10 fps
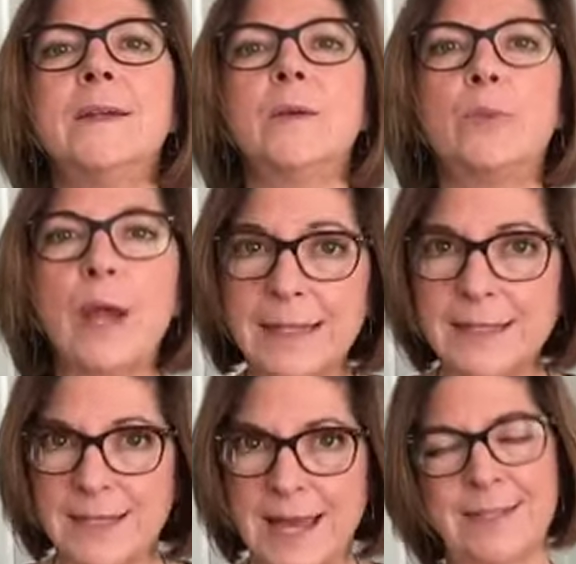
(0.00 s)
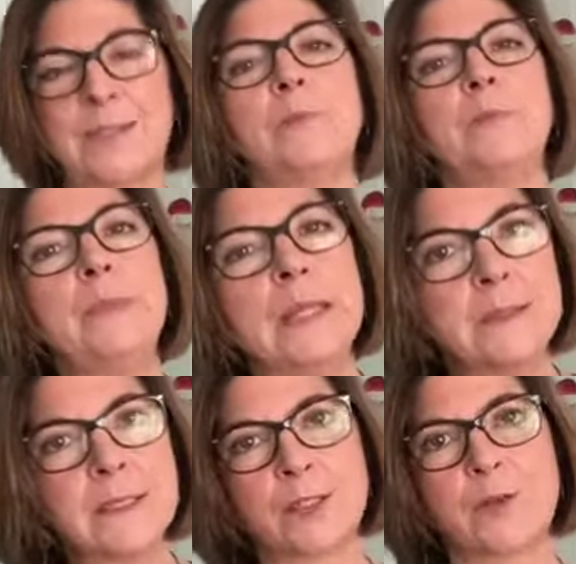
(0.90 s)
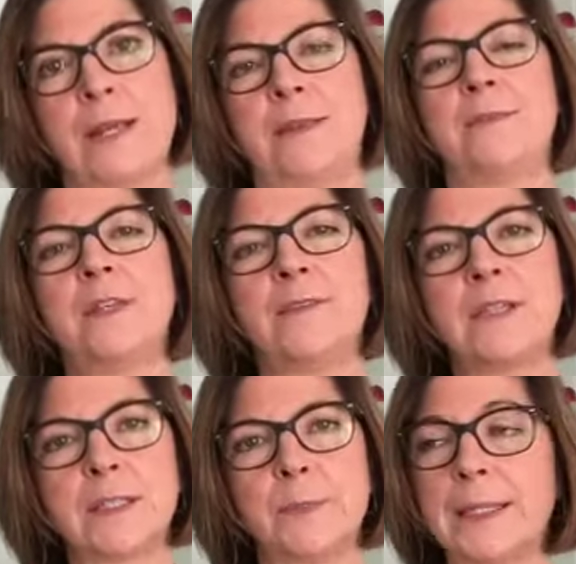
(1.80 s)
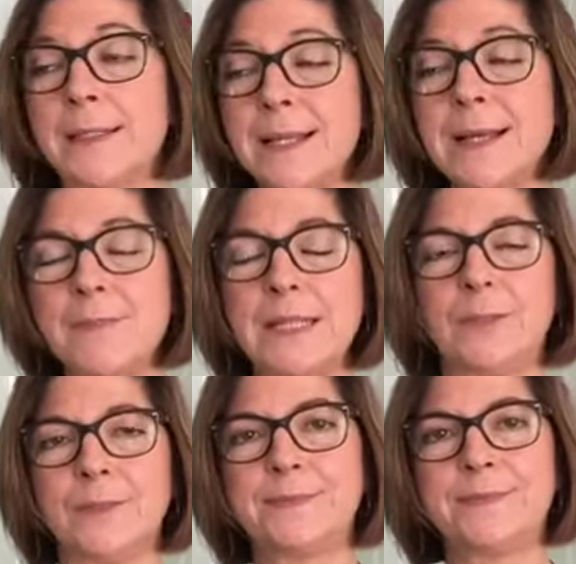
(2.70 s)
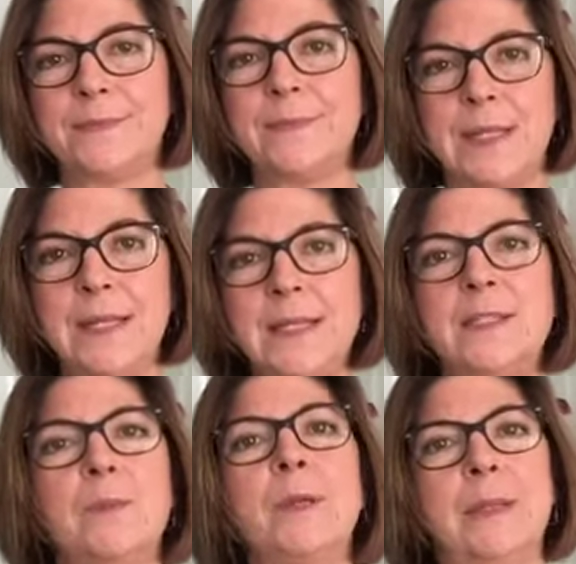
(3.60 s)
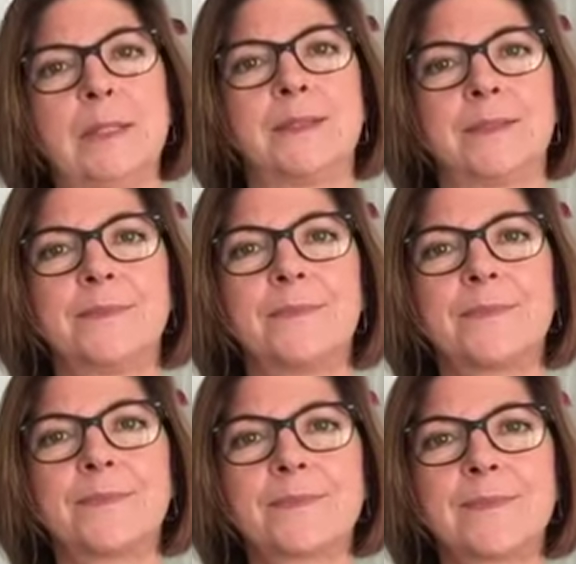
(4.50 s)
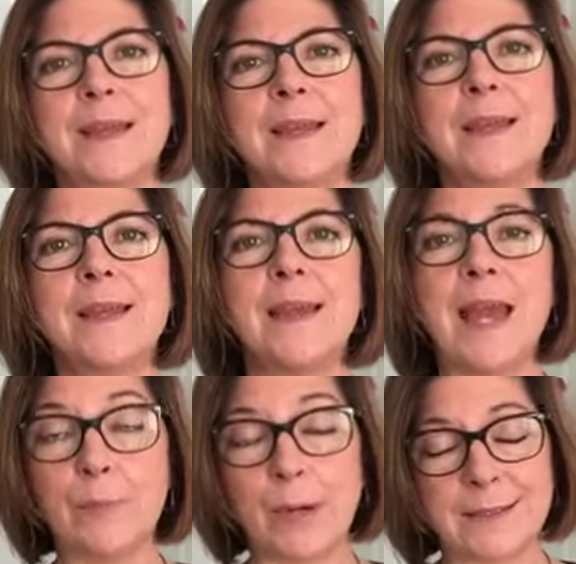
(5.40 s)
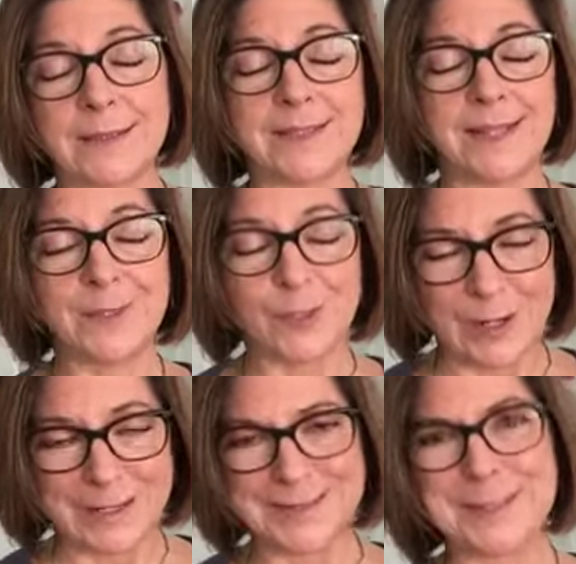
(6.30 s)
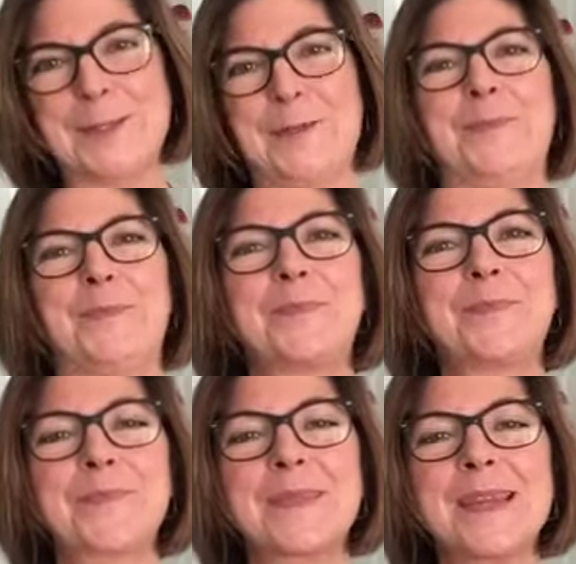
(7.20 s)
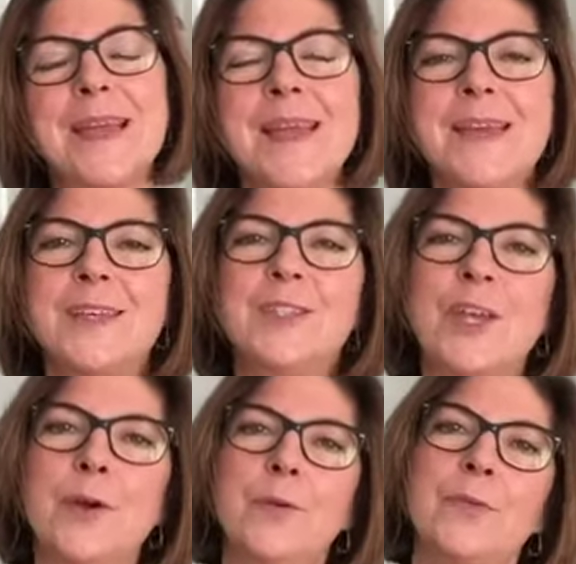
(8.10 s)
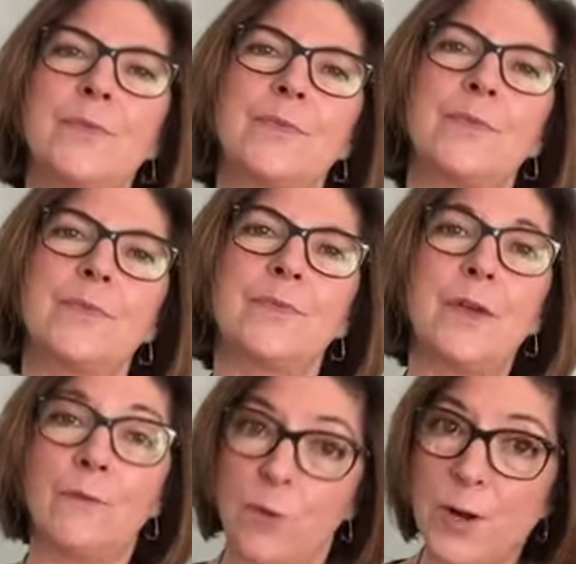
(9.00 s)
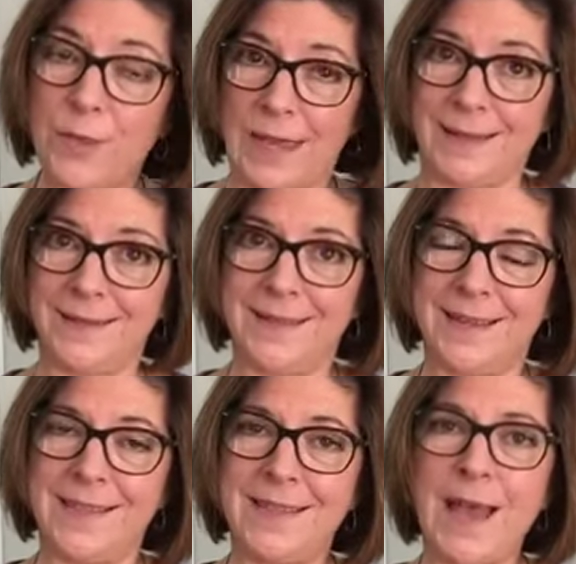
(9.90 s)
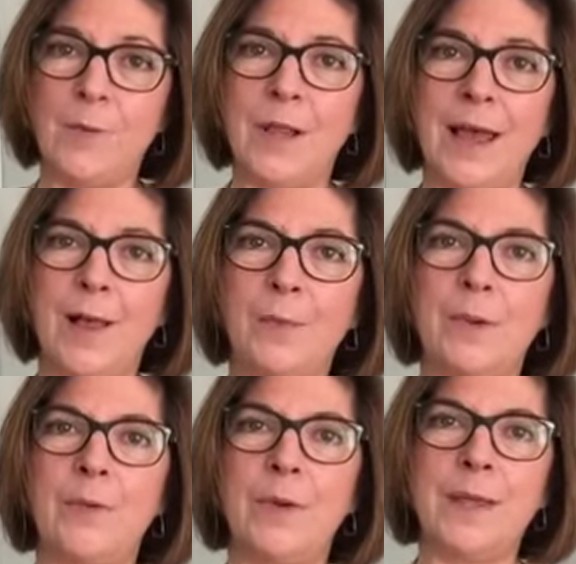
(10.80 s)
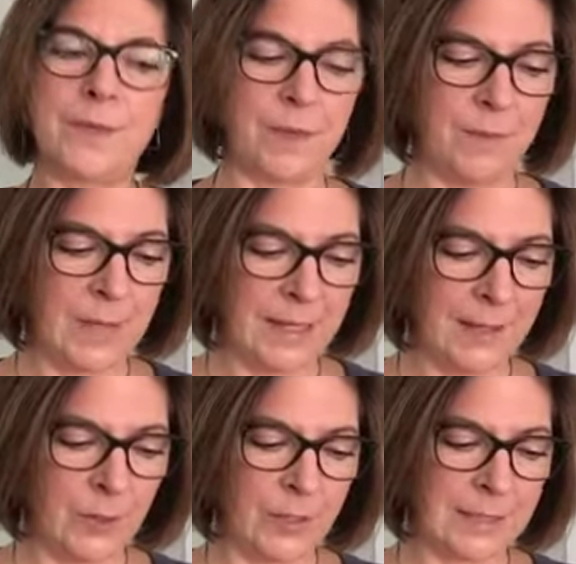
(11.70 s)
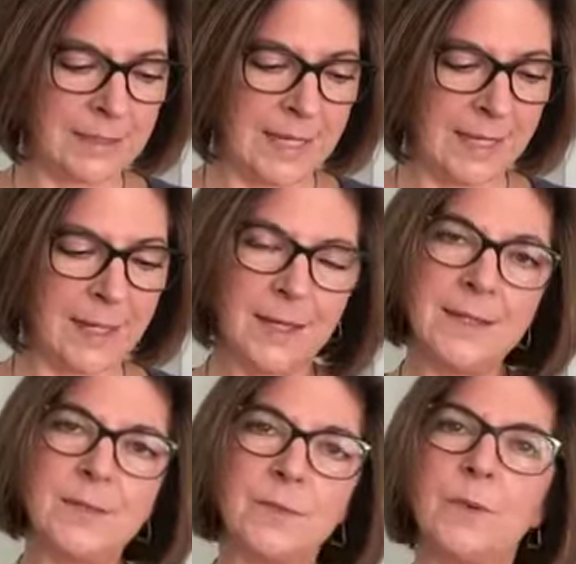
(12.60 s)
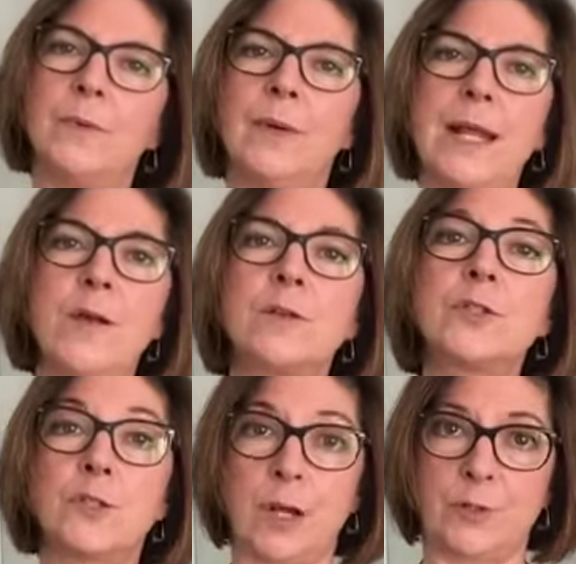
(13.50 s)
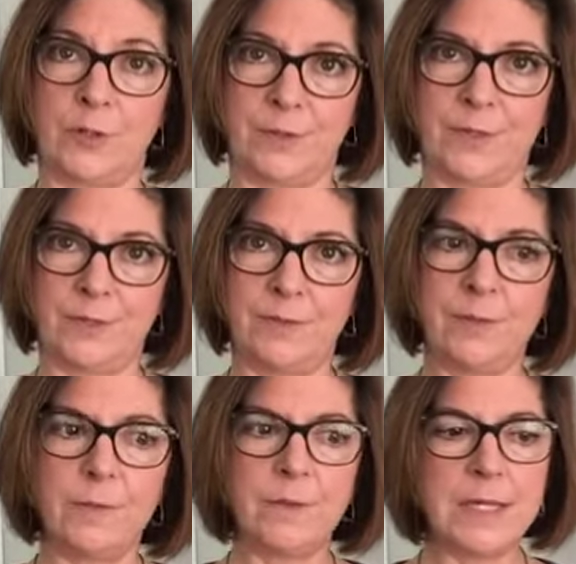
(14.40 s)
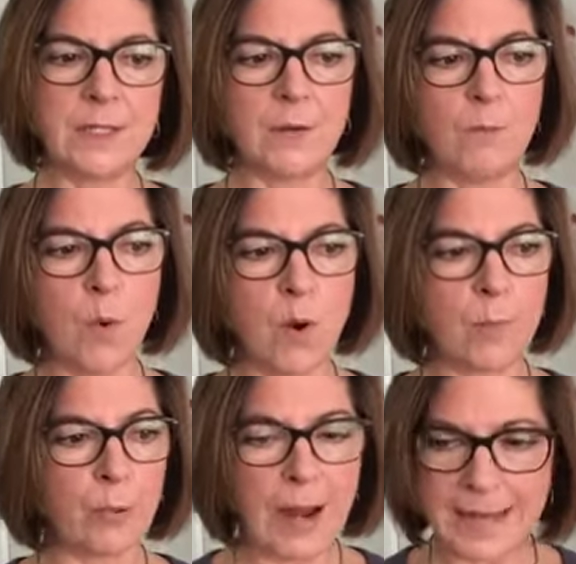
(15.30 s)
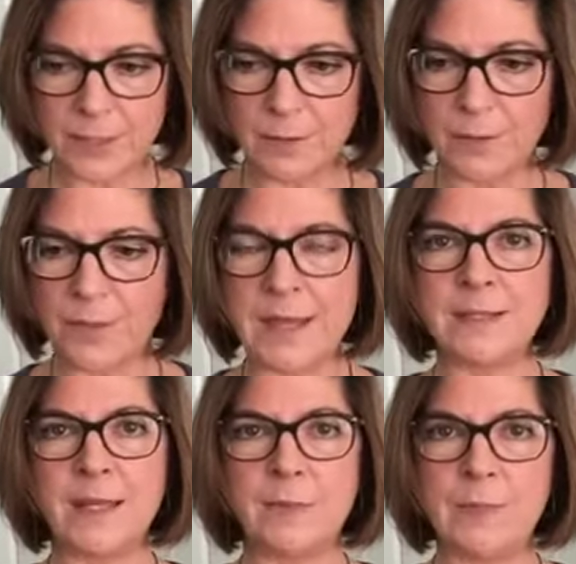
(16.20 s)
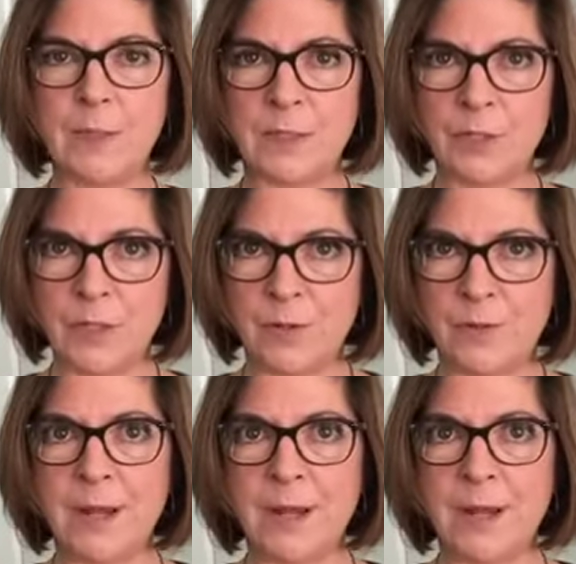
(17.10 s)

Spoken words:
Practice that. Build the strength of self-discipline. It's like a muscle. It needs to be built and practiced and strengthened. So the fourth thing that will help with making learning stick is what I call structures. These are more practical things that people can do,